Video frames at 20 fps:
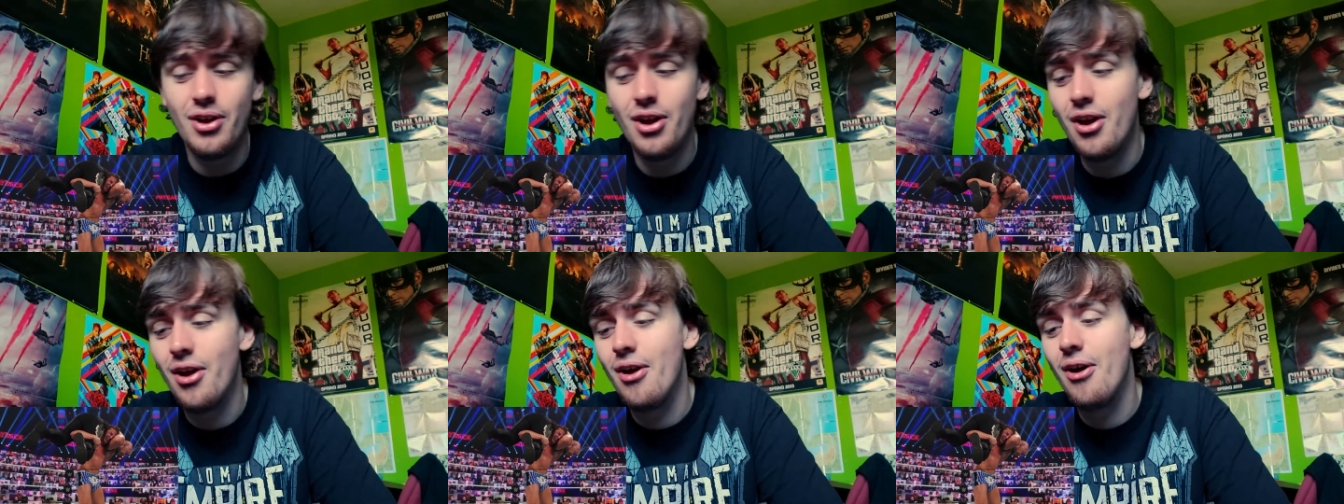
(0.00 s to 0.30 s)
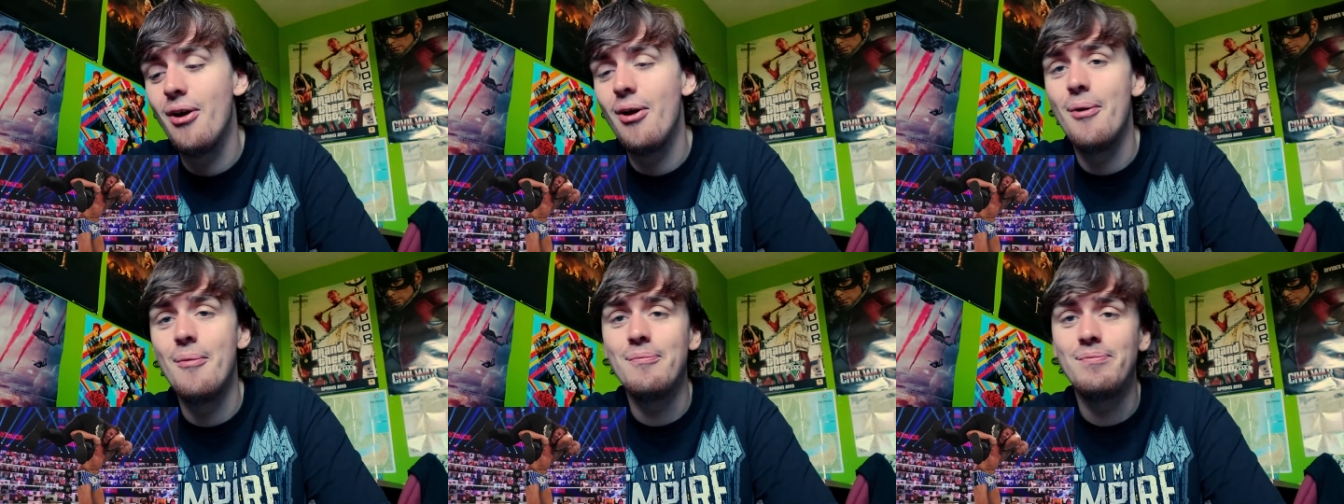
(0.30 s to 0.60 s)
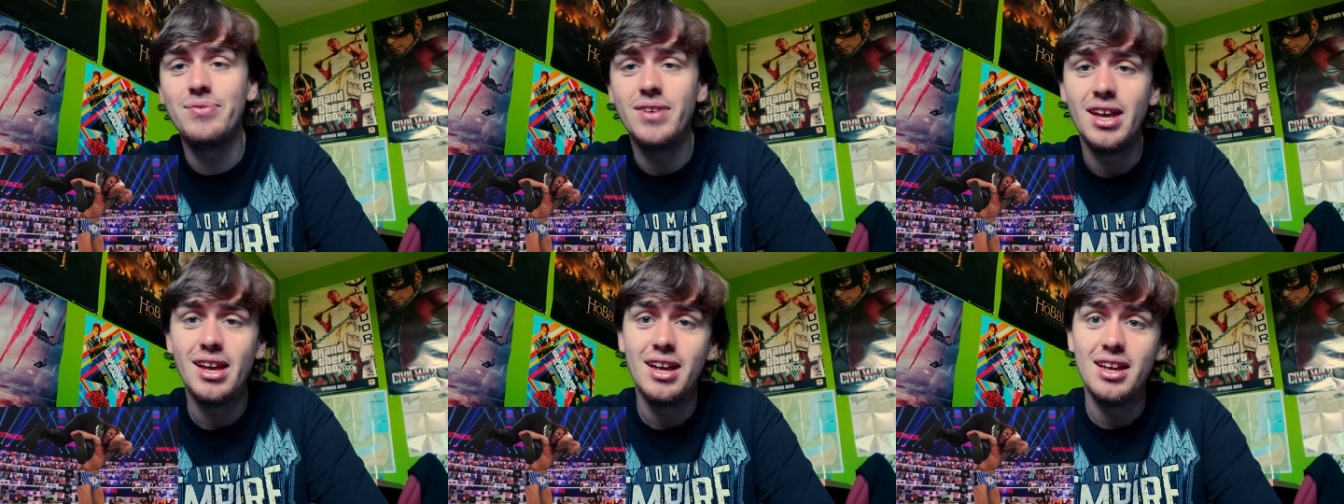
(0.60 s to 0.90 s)

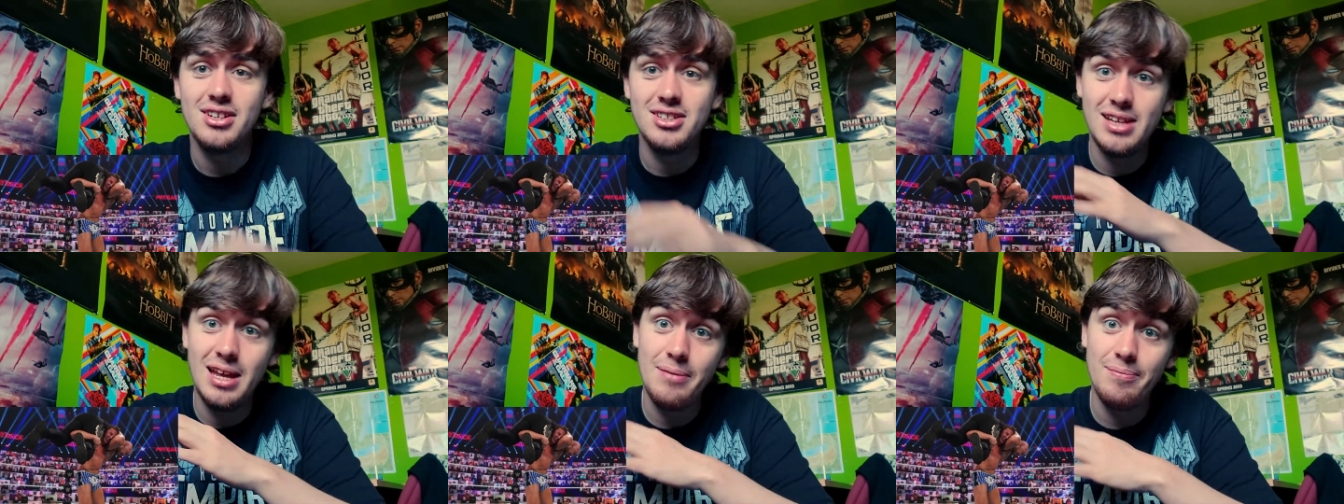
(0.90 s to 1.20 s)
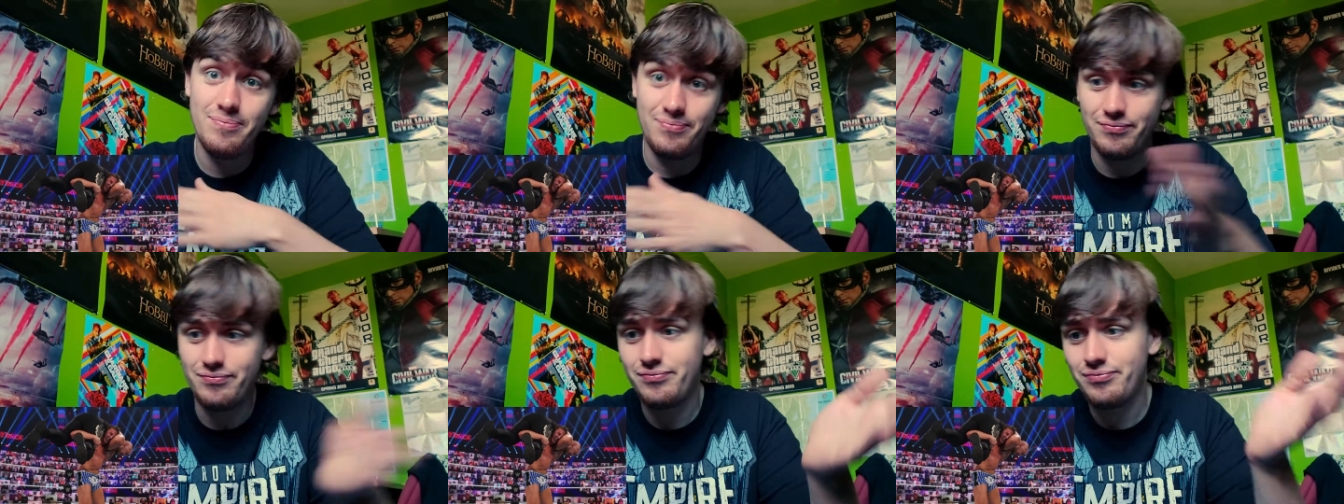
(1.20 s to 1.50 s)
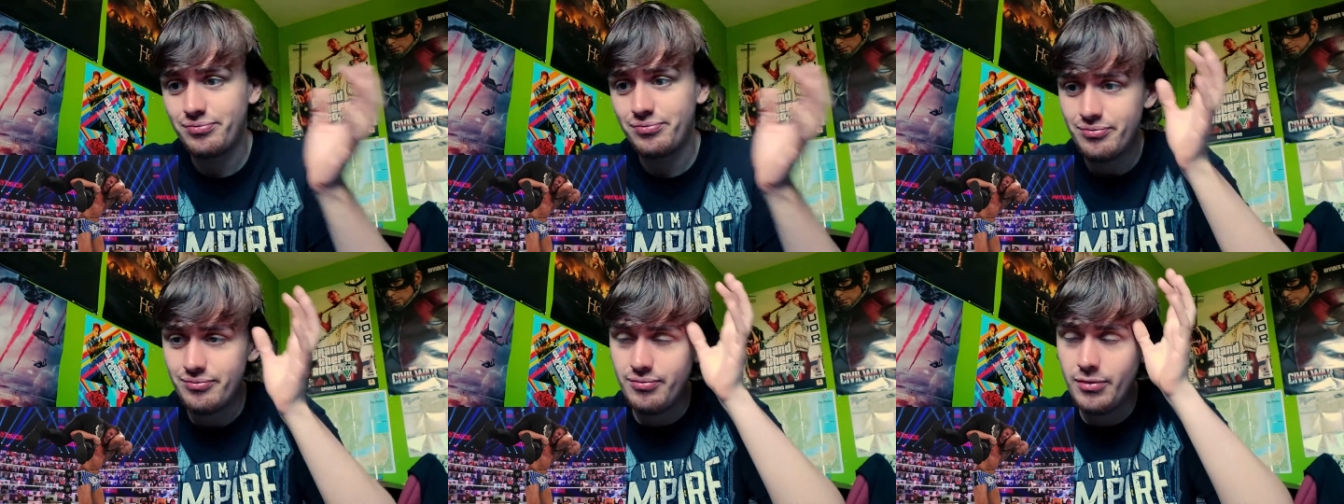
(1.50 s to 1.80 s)
But then
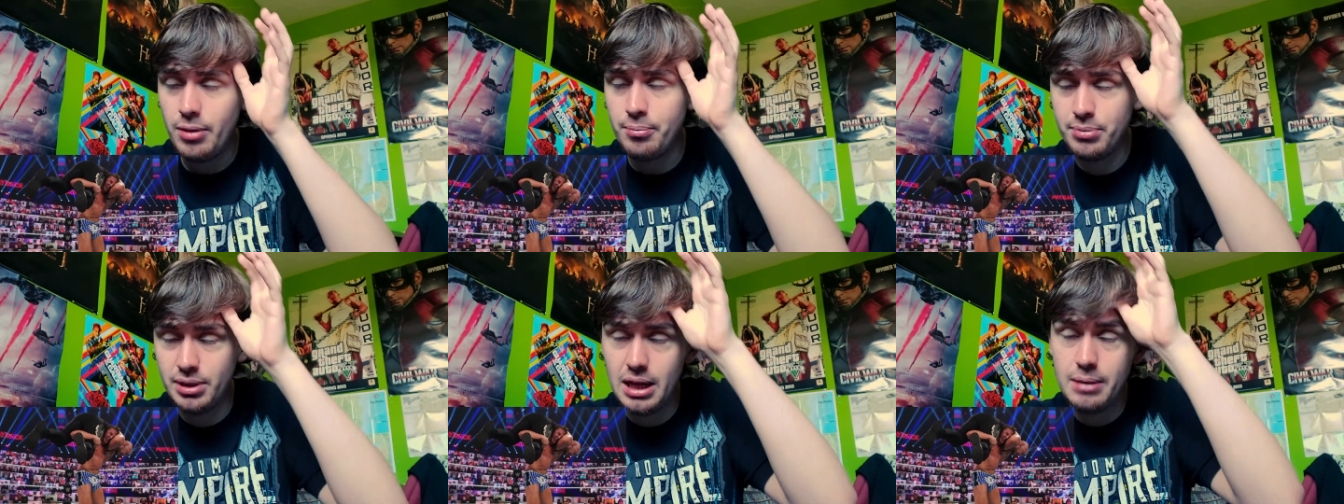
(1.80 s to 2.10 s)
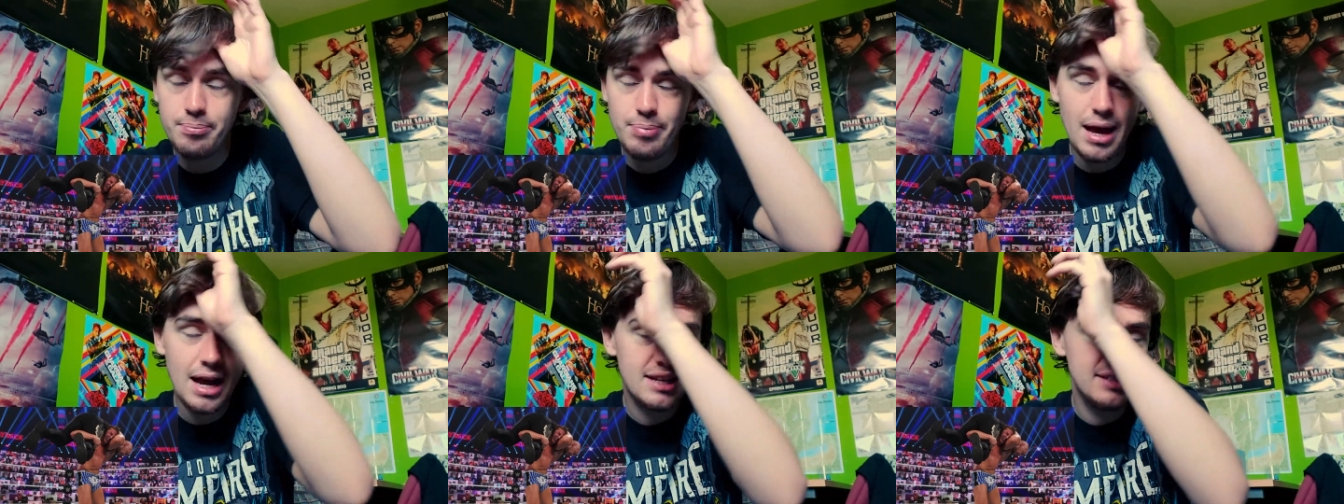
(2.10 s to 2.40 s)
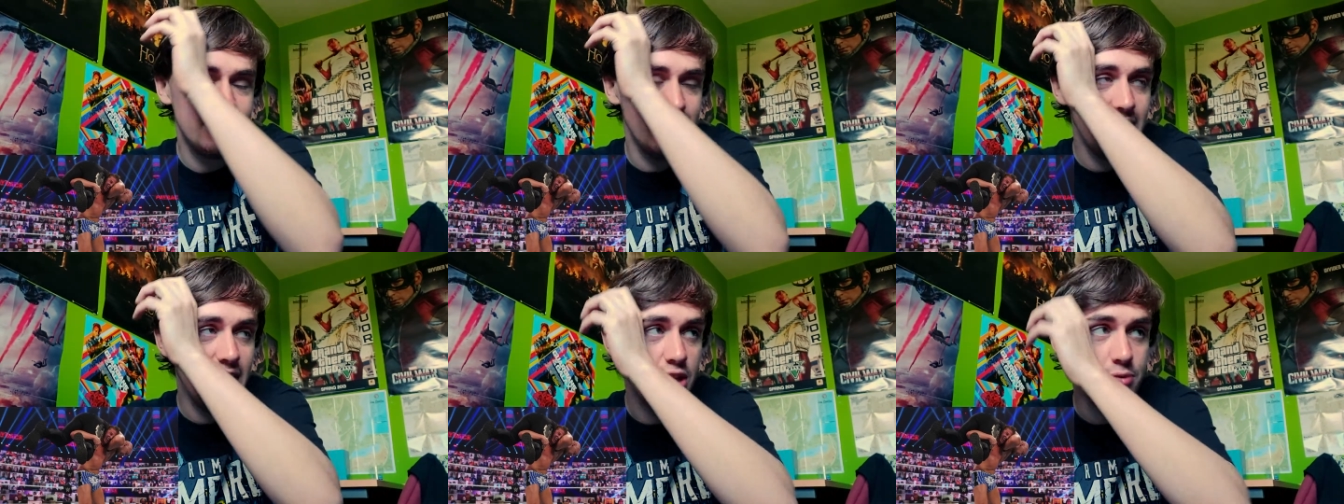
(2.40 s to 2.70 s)

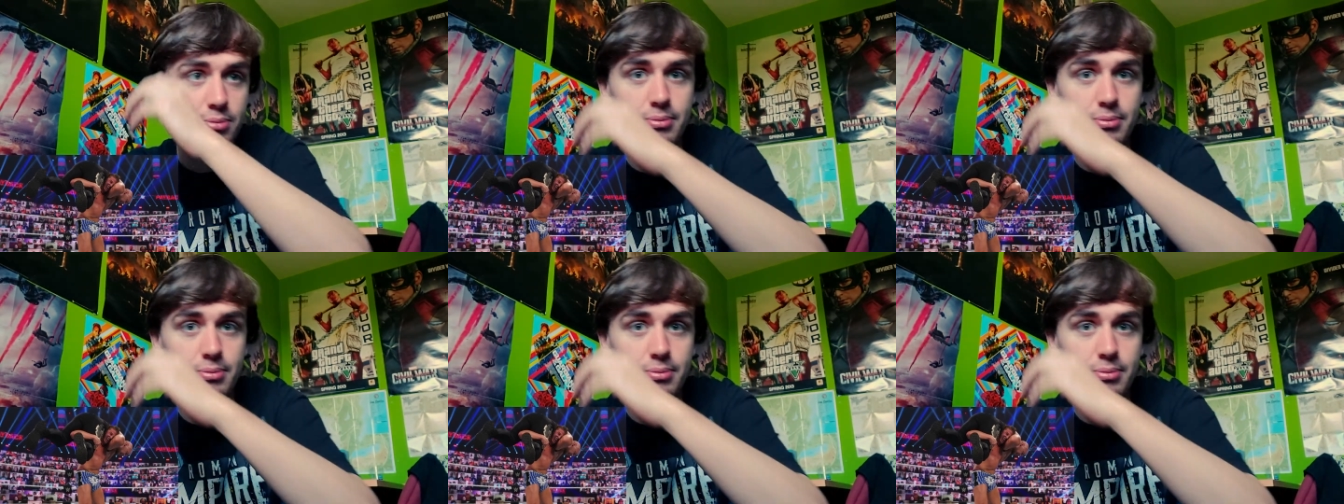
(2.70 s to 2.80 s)
backstage,